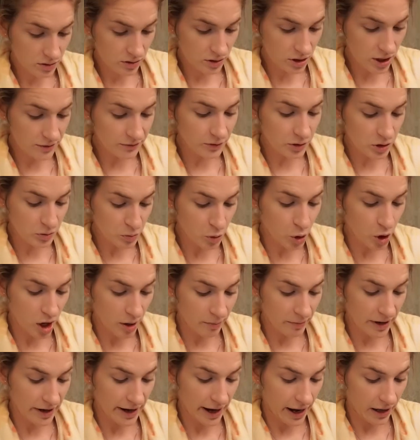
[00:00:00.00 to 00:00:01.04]
Softer's more up
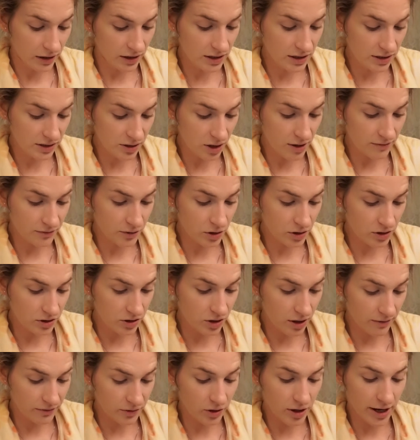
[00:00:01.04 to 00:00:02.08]
my alley,
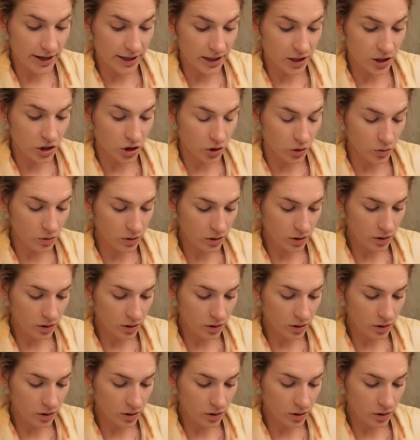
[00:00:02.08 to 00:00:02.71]
softer I can do.